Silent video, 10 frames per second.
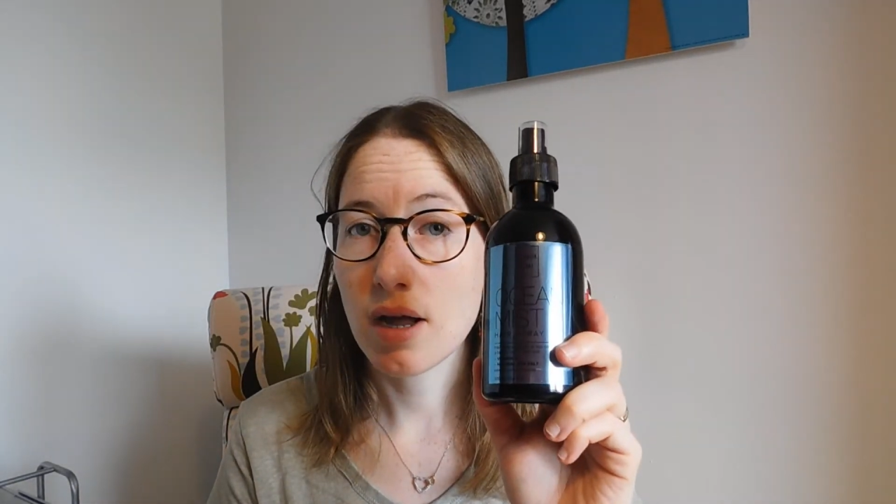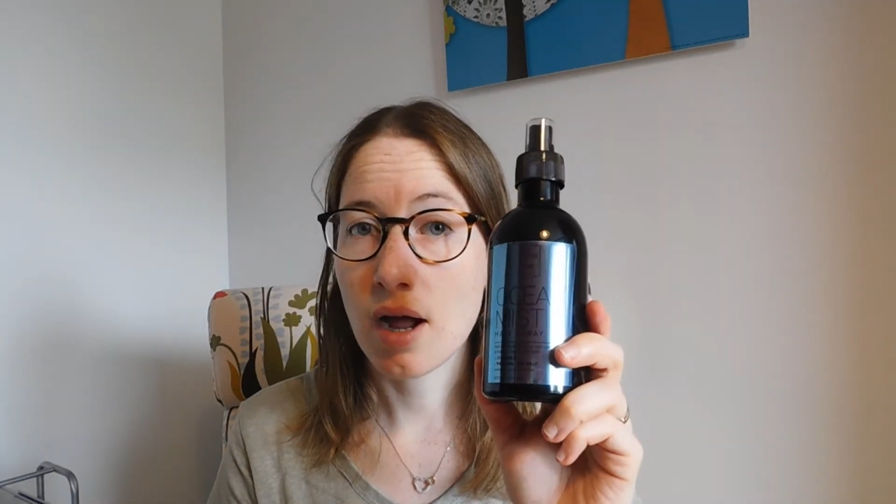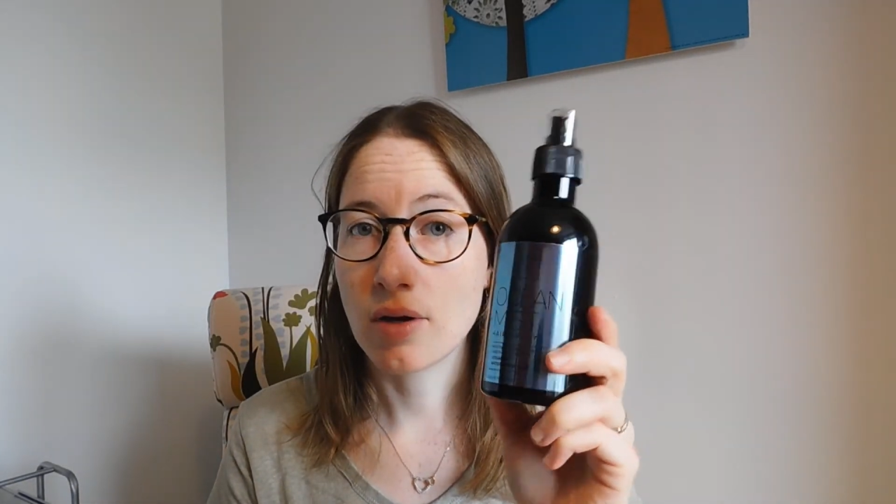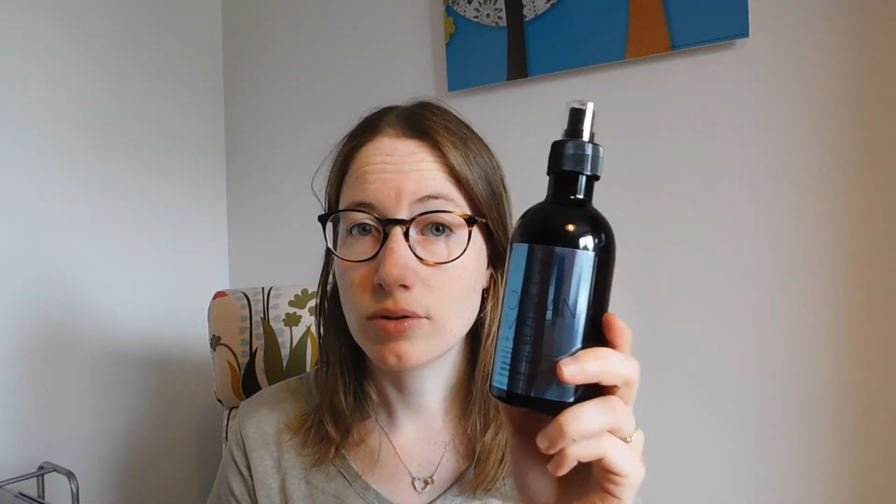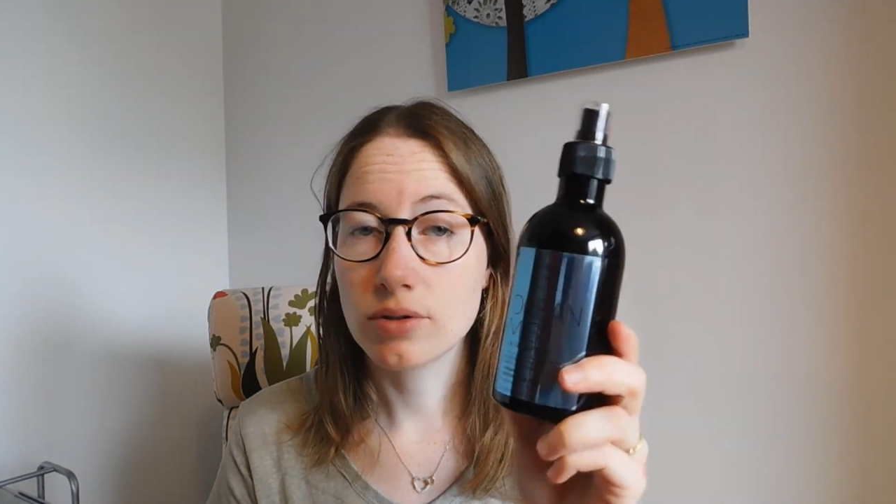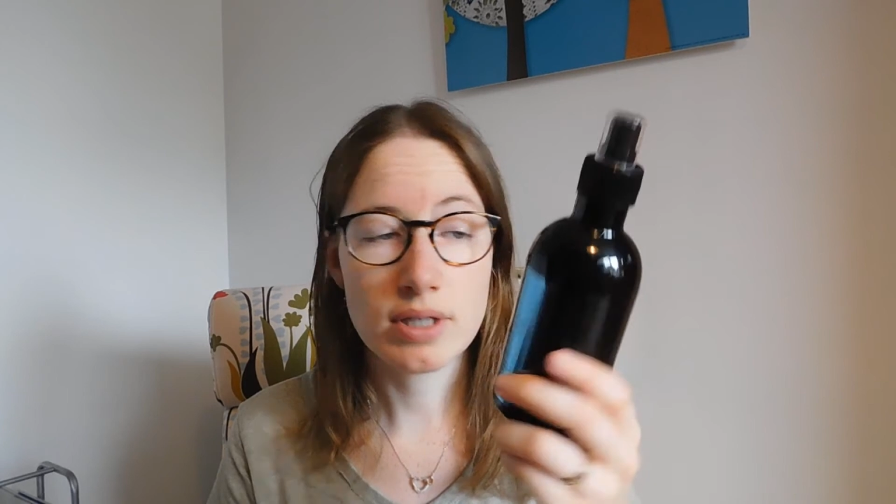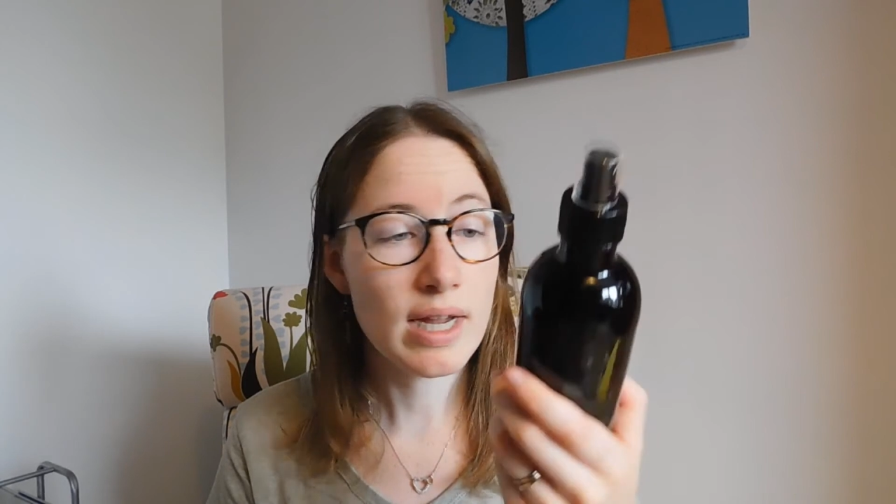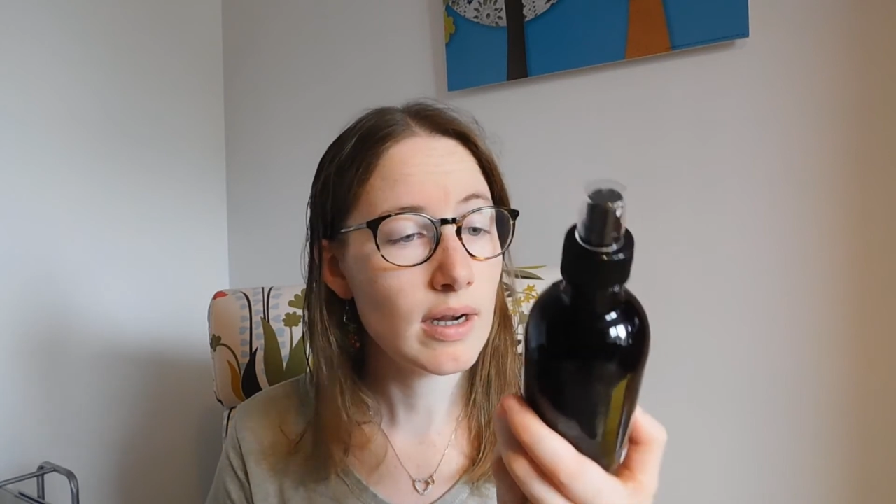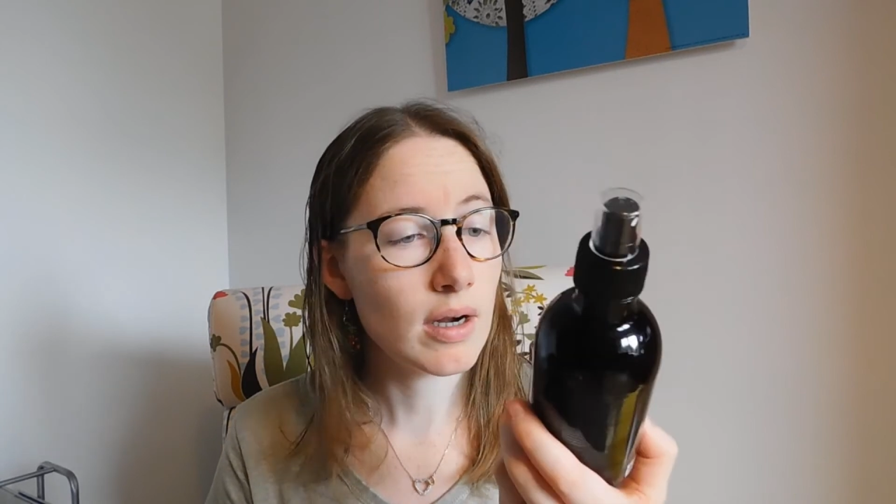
out today